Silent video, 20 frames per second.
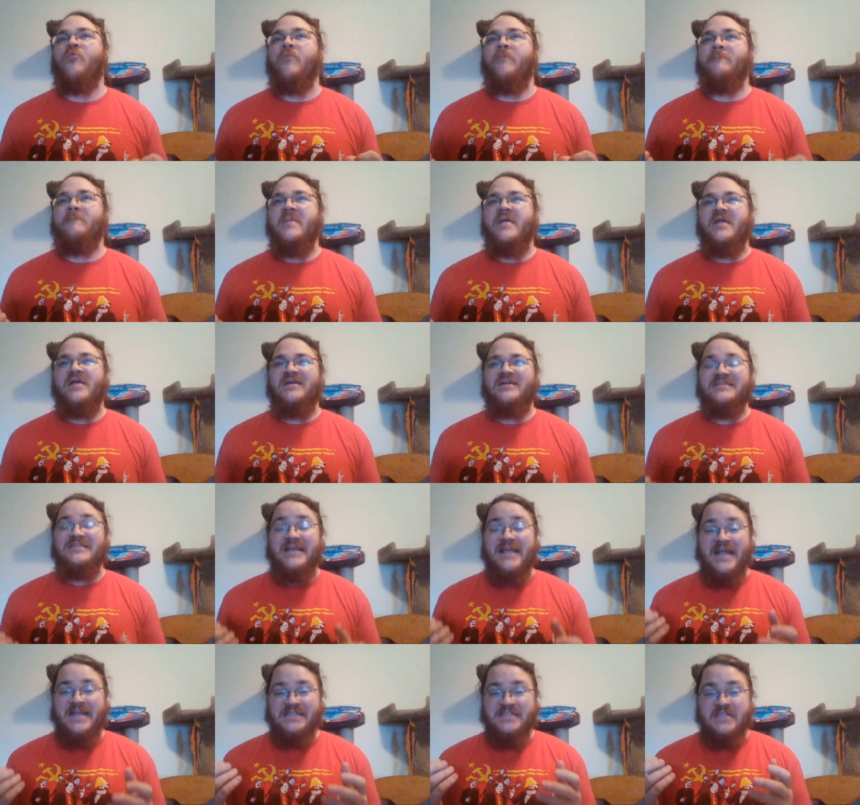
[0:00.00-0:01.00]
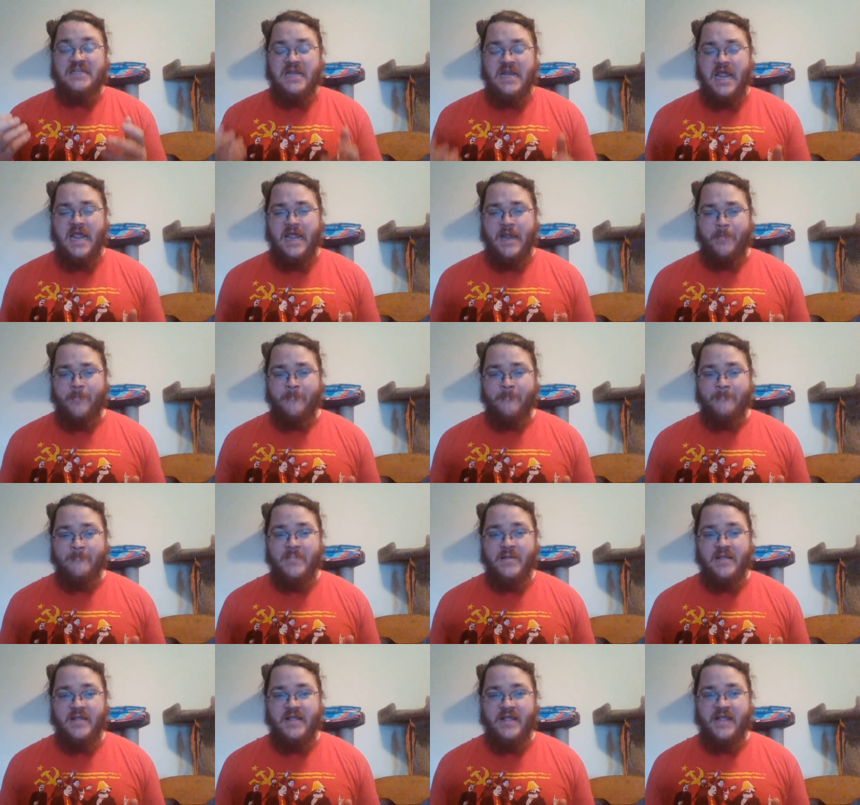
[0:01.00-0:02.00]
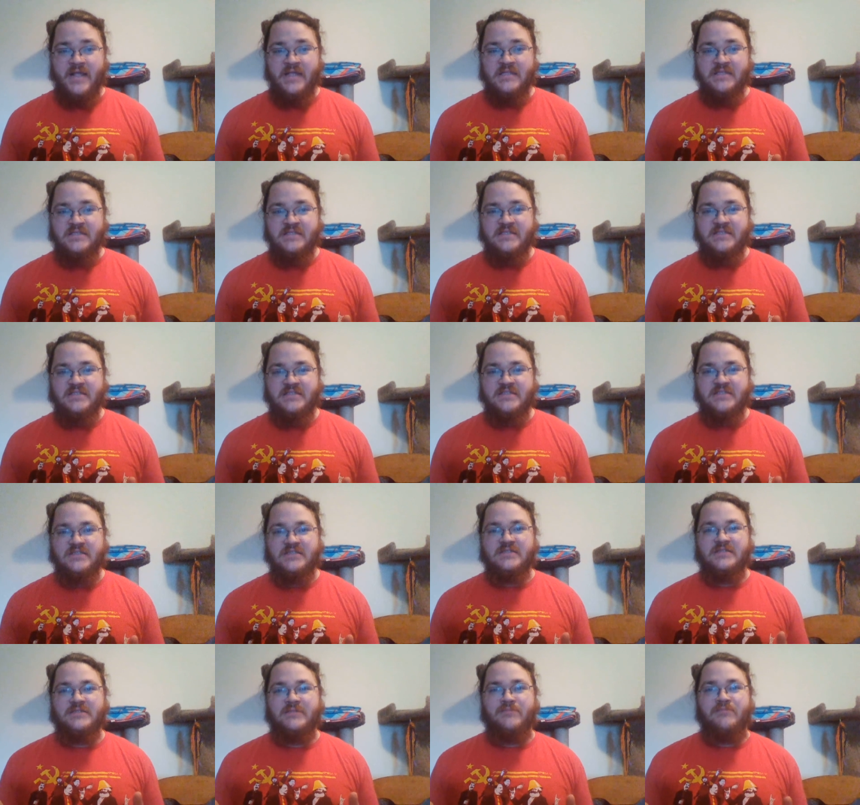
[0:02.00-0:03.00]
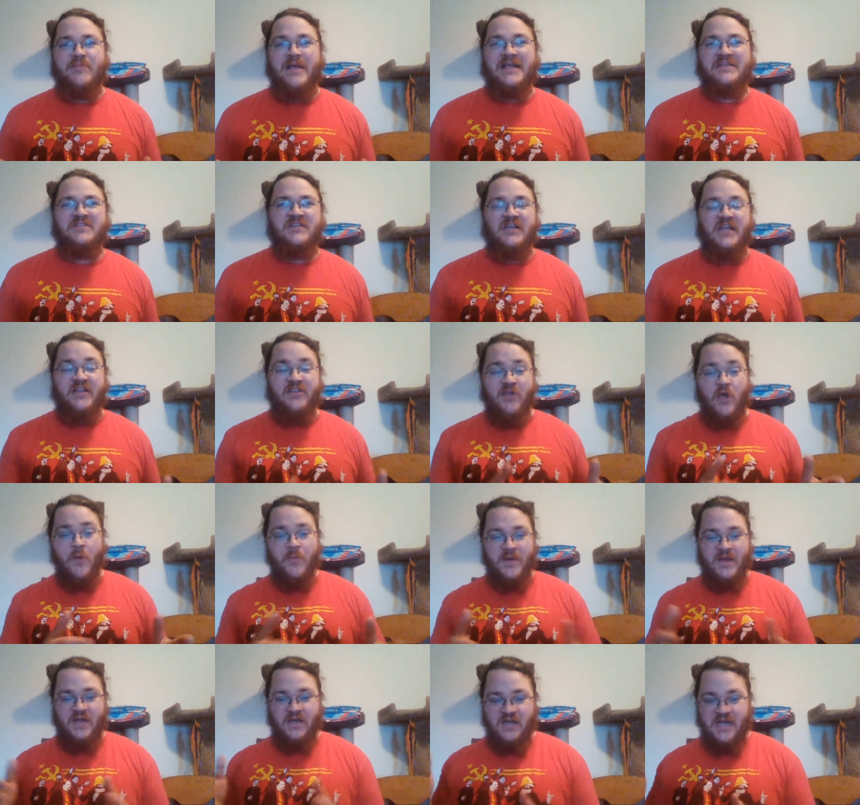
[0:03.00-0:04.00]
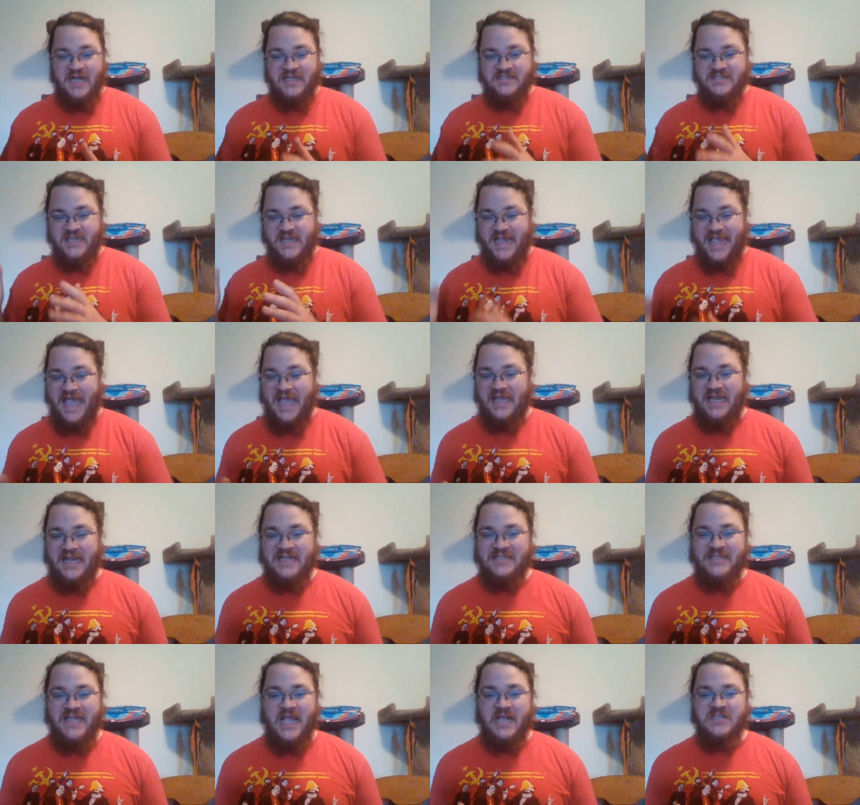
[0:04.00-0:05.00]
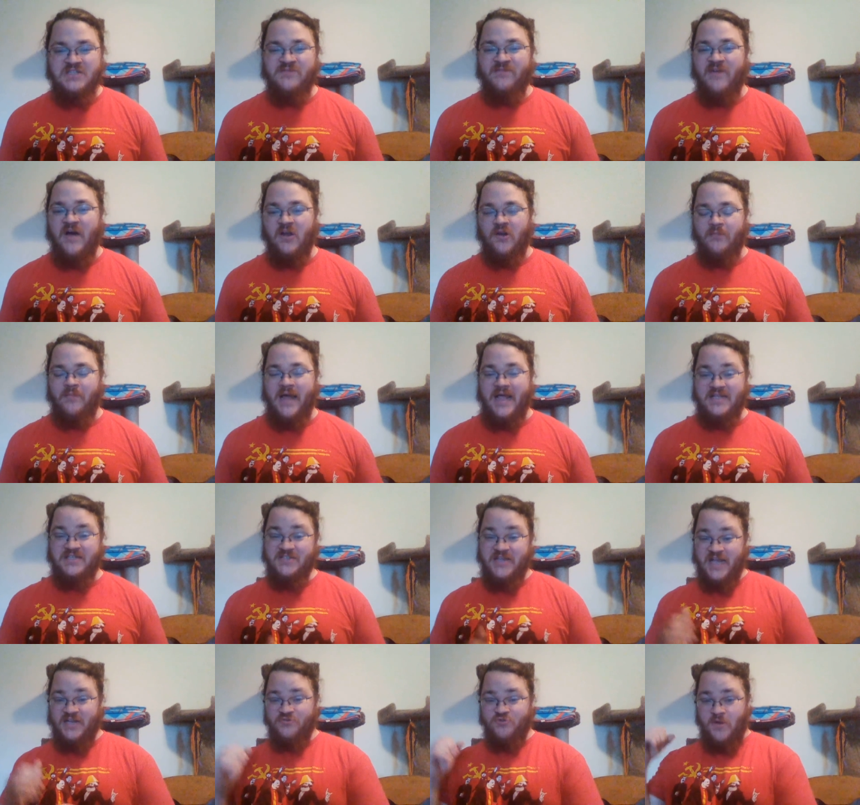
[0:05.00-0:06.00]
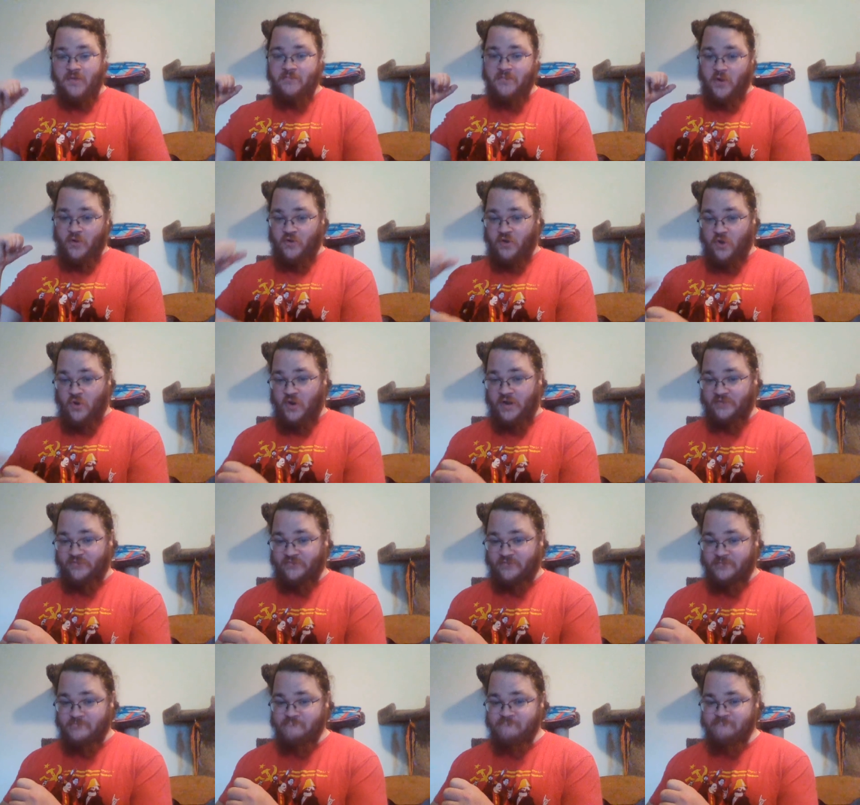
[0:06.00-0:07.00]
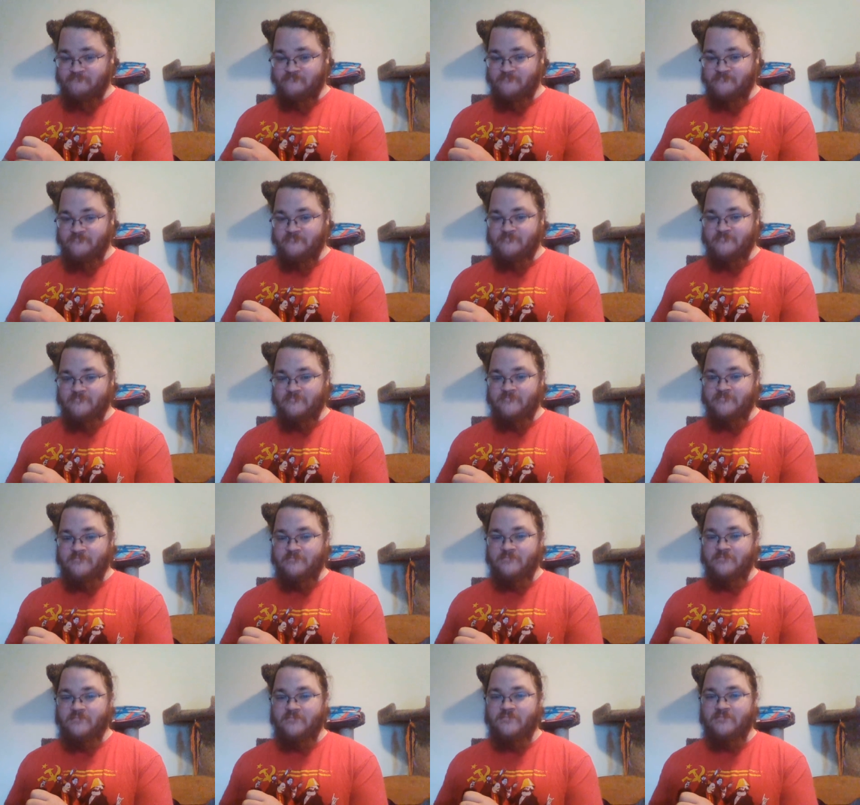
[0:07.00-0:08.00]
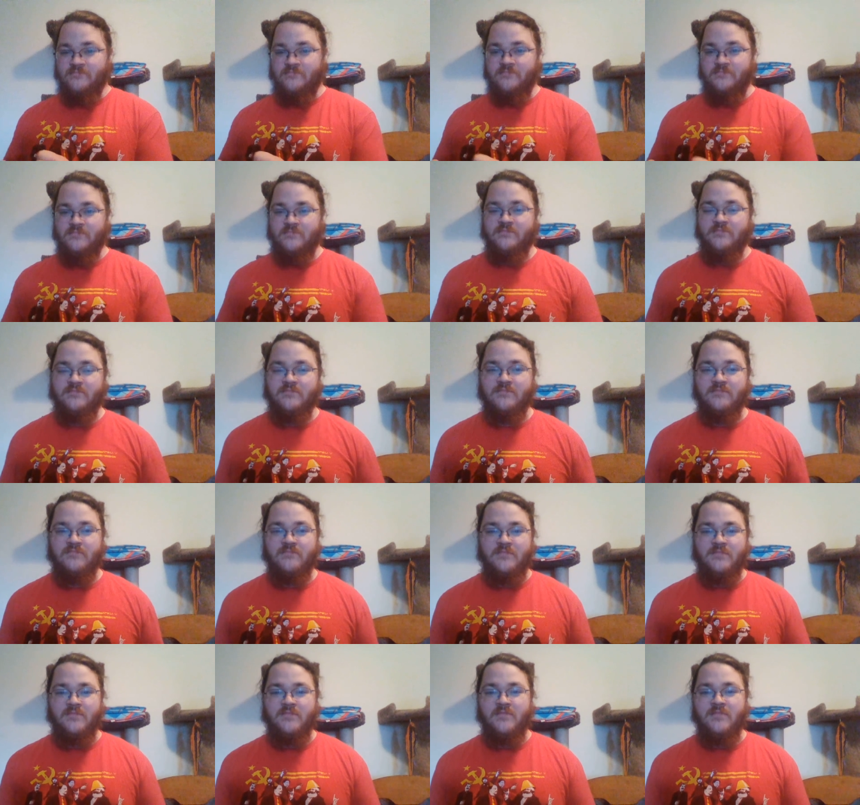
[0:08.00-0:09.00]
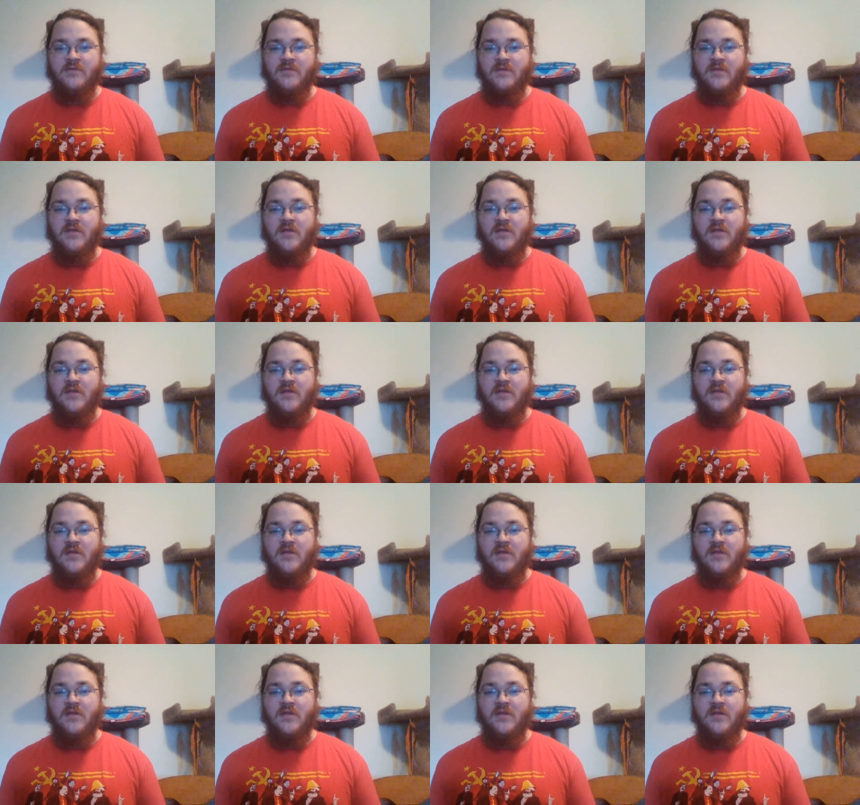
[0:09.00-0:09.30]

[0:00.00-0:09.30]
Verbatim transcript: because its name is basically the opening lines to Yakety Sax, followed by a sad trombone noise. Don't forget the blue.